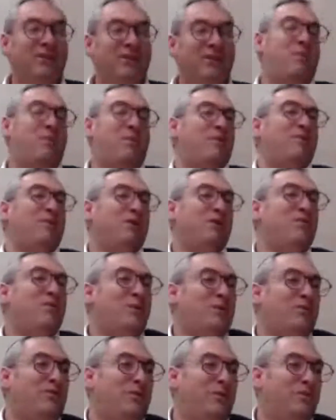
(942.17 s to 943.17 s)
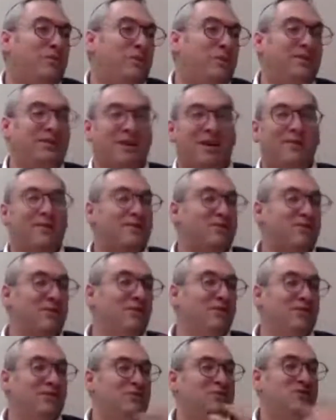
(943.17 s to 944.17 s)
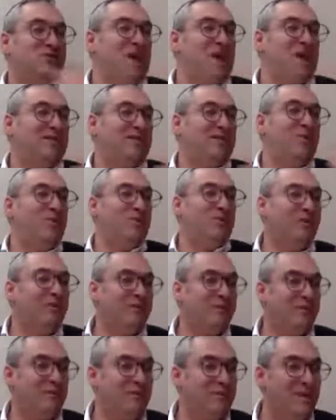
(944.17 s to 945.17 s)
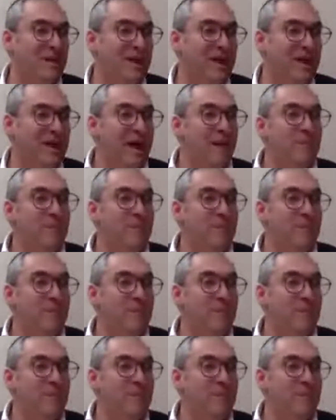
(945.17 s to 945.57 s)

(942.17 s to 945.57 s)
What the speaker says: So it probably wouldn't have worked for us because that would have just shocked our whole system.